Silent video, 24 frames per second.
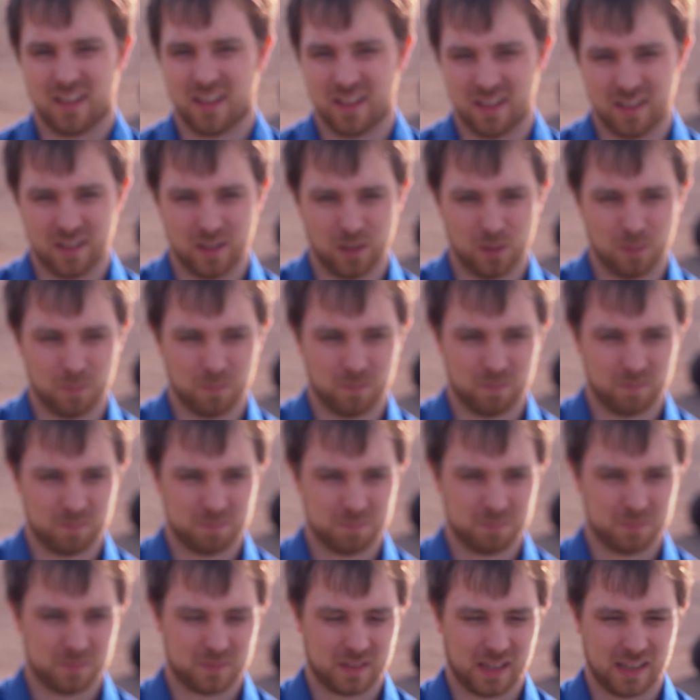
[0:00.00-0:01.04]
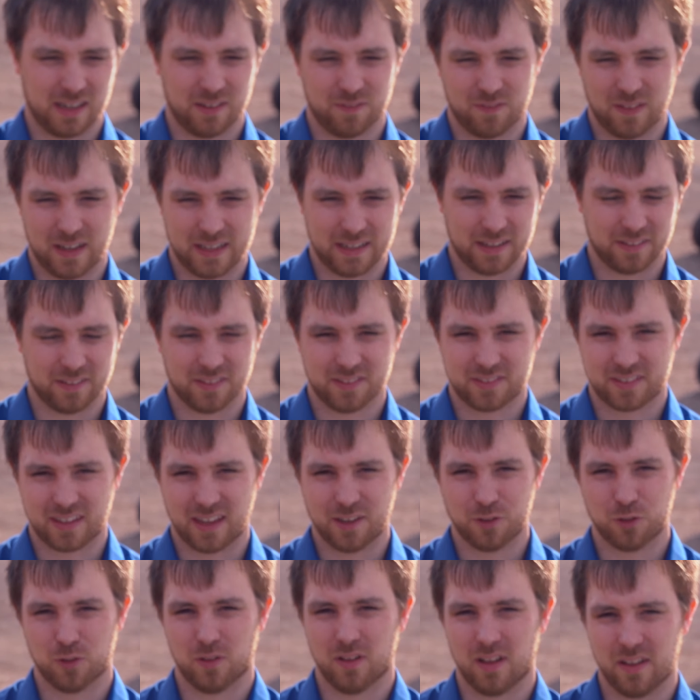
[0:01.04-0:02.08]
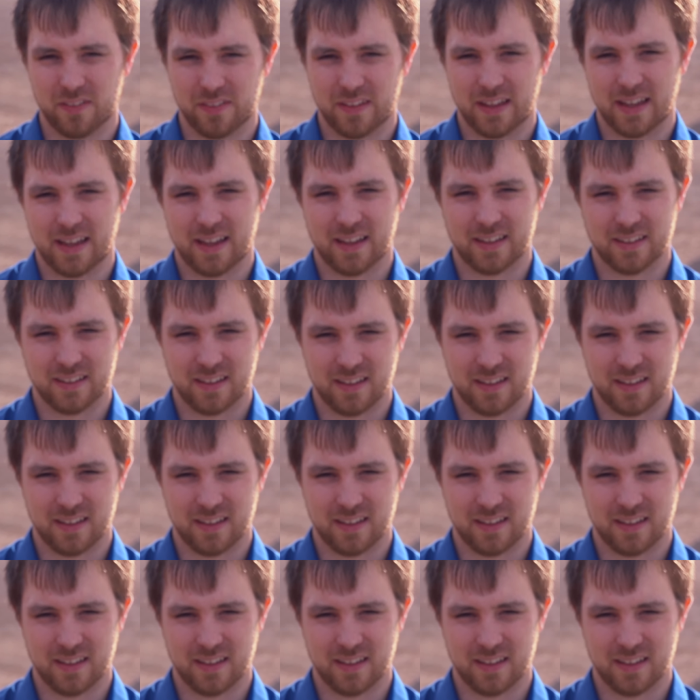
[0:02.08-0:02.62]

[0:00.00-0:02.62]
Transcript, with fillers: Um, kind of find out the schedule on that